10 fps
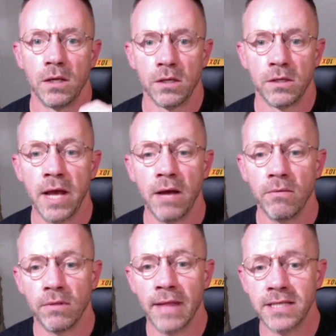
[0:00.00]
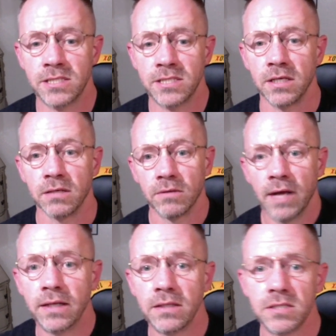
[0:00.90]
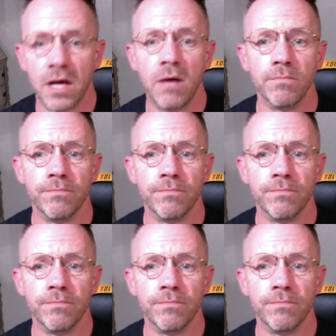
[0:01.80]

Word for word: Now, last thing, how did this help?